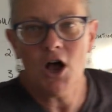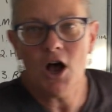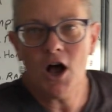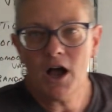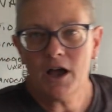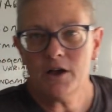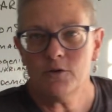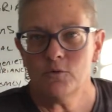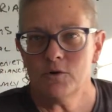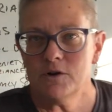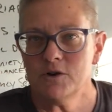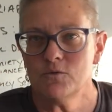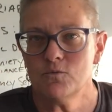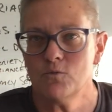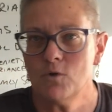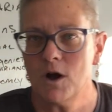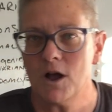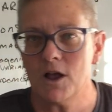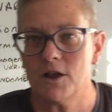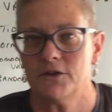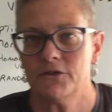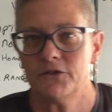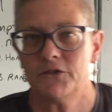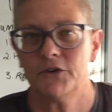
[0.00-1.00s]
I wouldn't
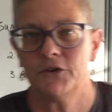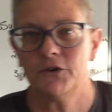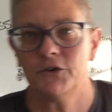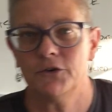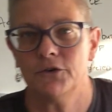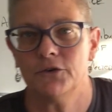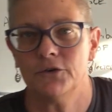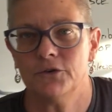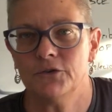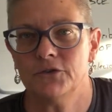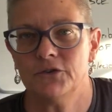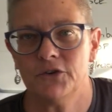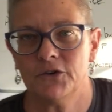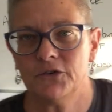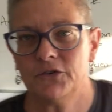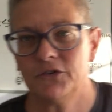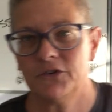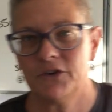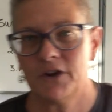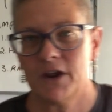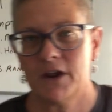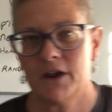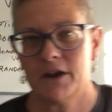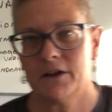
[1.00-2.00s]
want to just
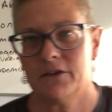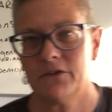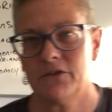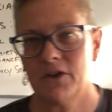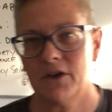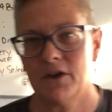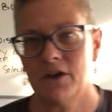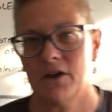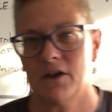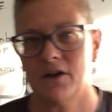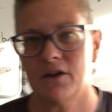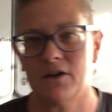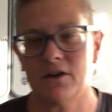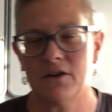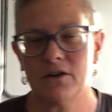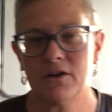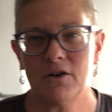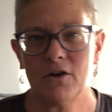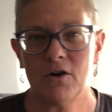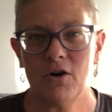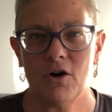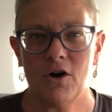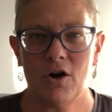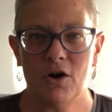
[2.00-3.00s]
take
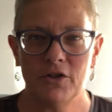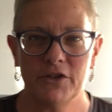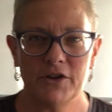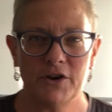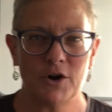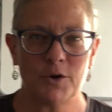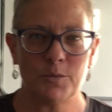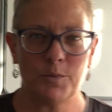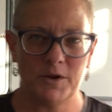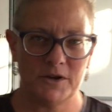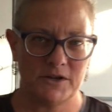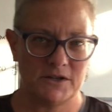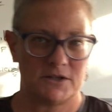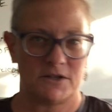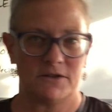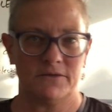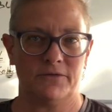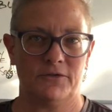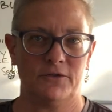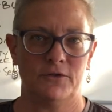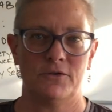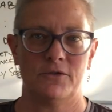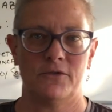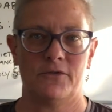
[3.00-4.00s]
all the airplanes that
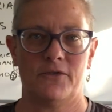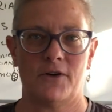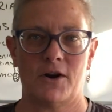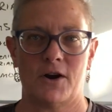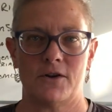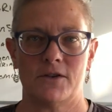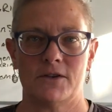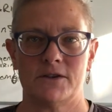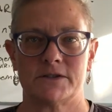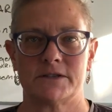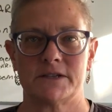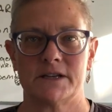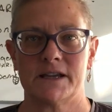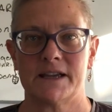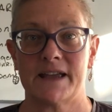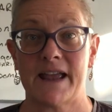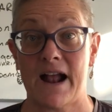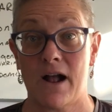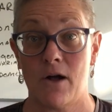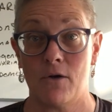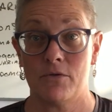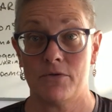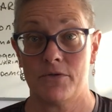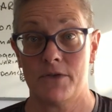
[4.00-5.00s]
flew the farthest and
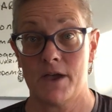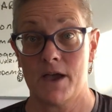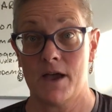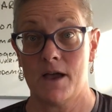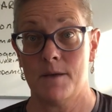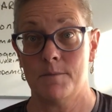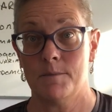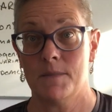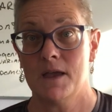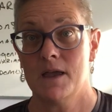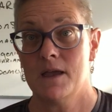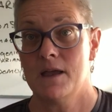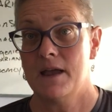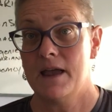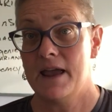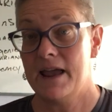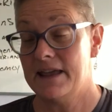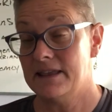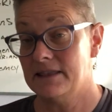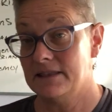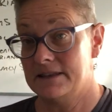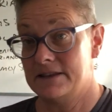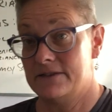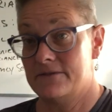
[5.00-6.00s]
count them
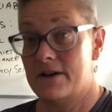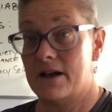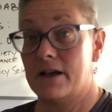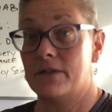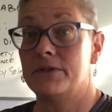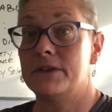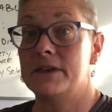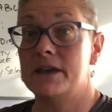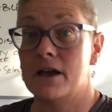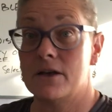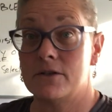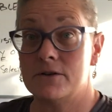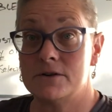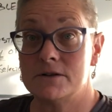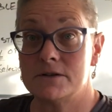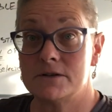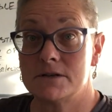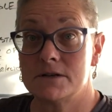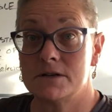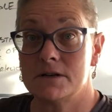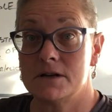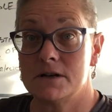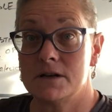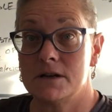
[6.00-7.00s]
and leave out the
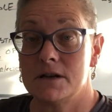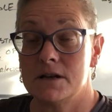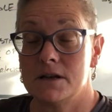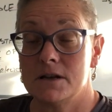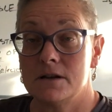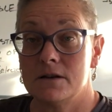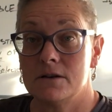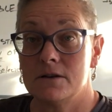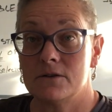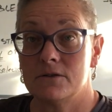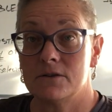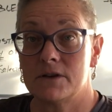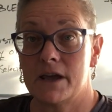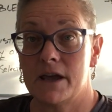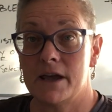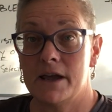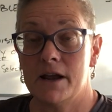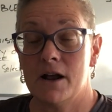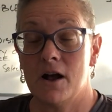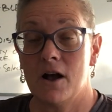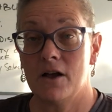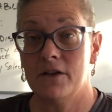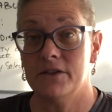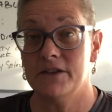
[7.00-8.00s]
others.
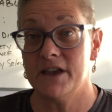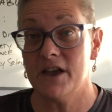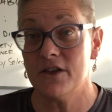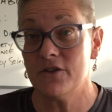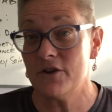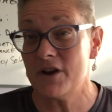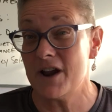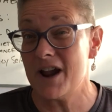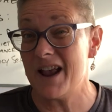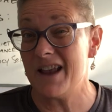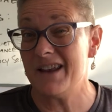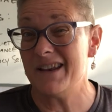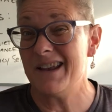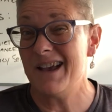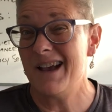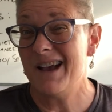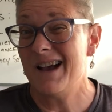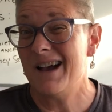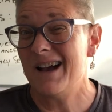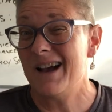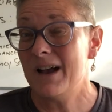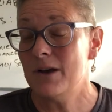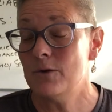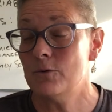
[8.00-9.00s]
Okay. On the other hand,
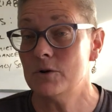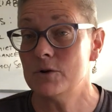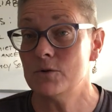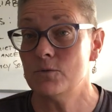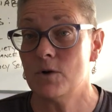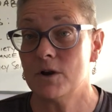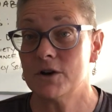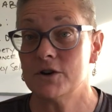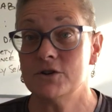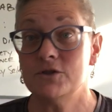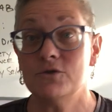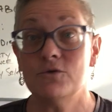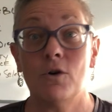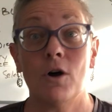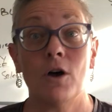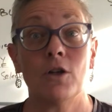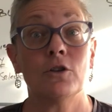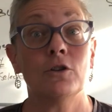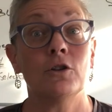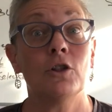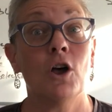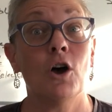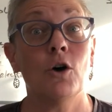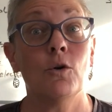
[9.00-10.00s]
I wouldn't want to do all
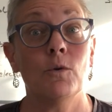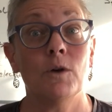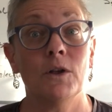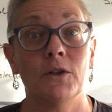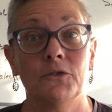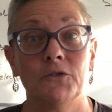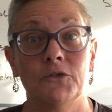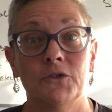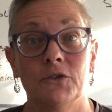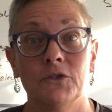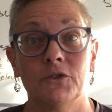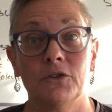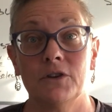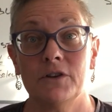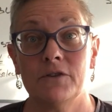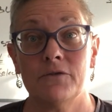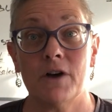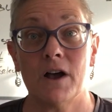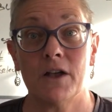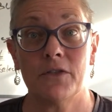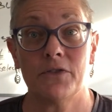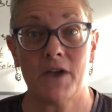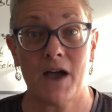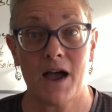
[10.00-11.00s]
the low ones and leave
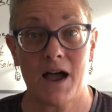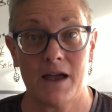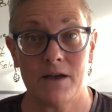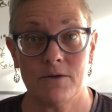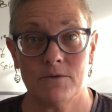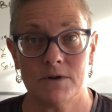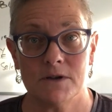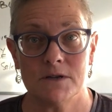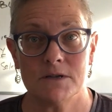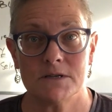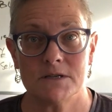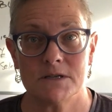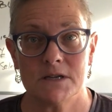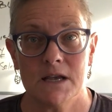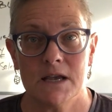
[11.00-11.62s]
out the high ones.